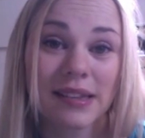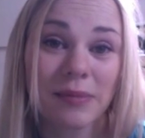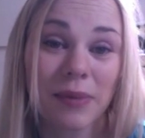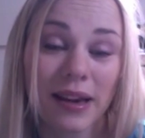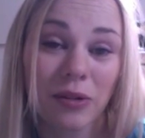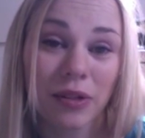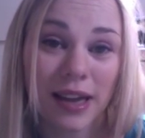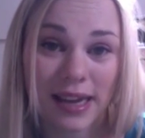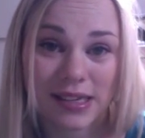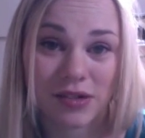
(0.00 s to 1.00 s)
When all the
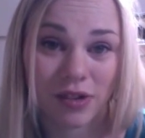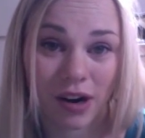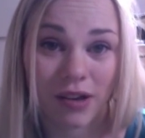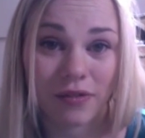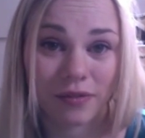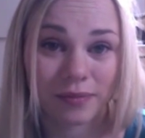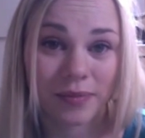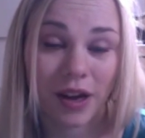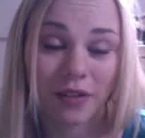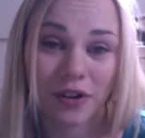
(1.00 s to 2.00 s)
guests arrive,
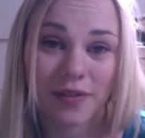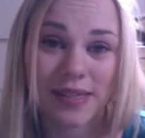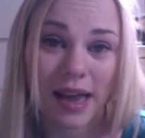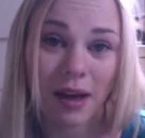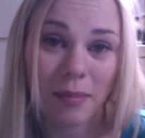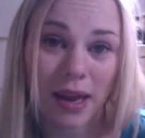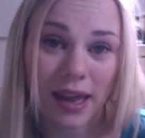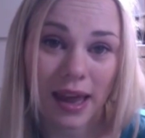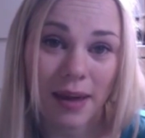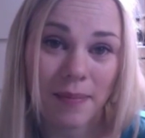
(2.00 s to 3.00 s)
after I've set up my
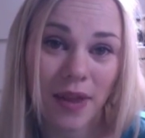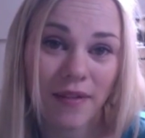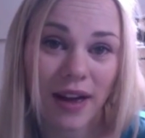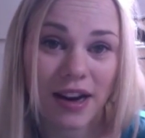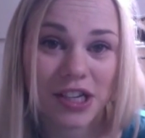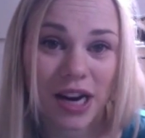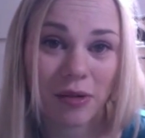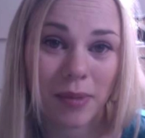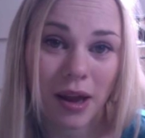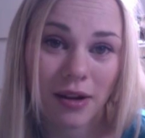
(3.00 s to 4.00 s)
kit, I've had a chat
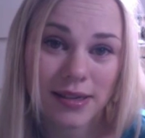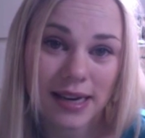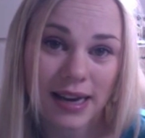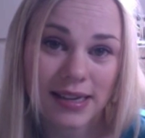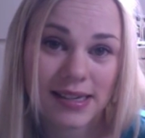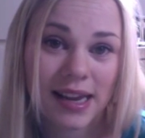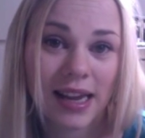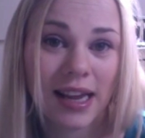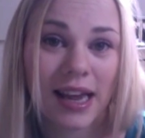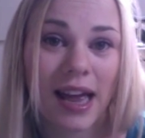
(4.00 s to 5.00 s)
with my hostess,
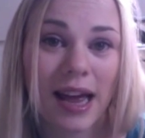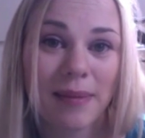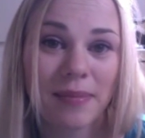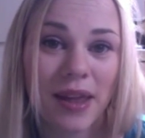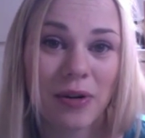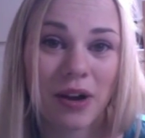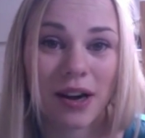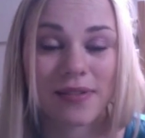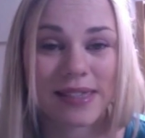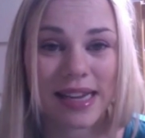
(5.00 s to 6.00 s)
they all
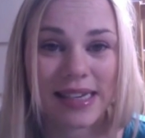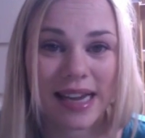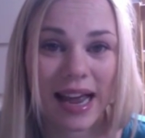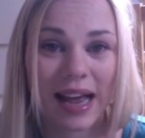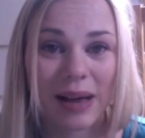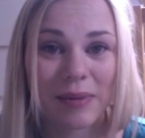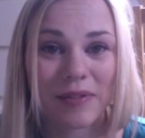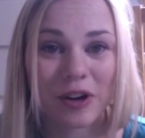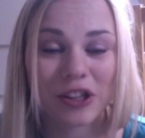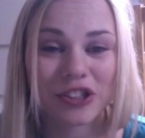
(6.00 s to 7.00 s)
kind of sit down,
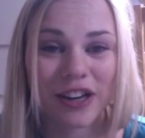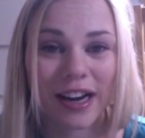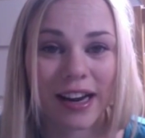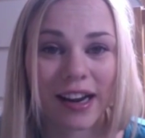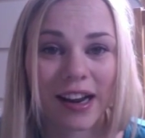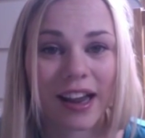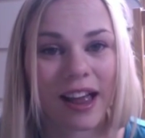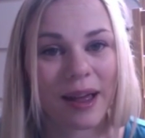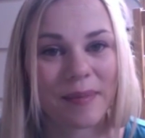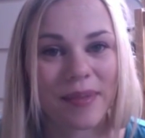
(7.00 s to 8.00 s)
we've got a drink,
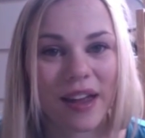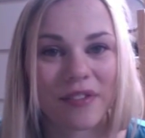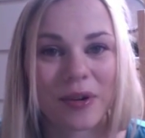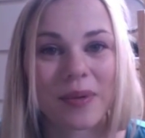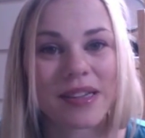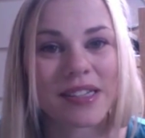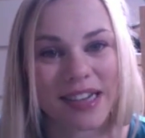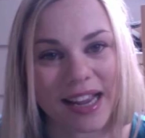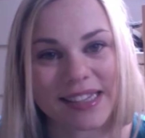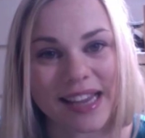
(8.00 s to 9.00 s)
everyone's
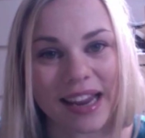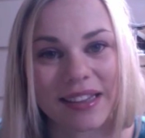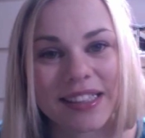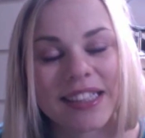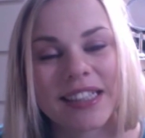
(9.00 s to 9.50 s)
chatting.